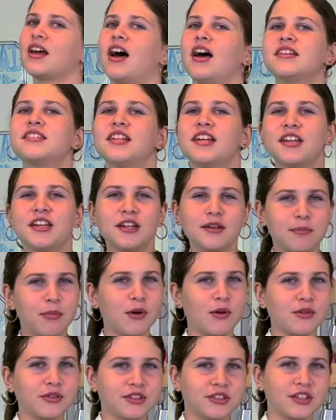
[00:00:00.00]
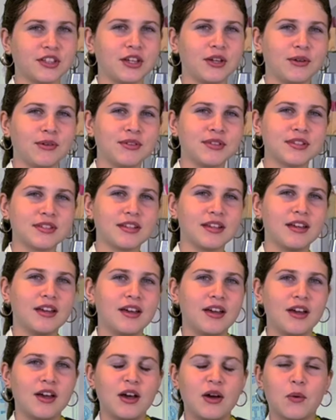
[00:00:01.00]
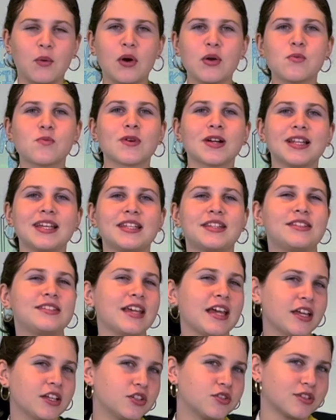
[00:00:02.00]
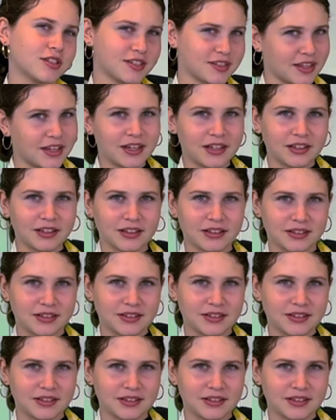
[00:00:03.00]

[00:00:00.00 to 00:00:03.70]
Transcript: acai bowls use one really dangerous thing,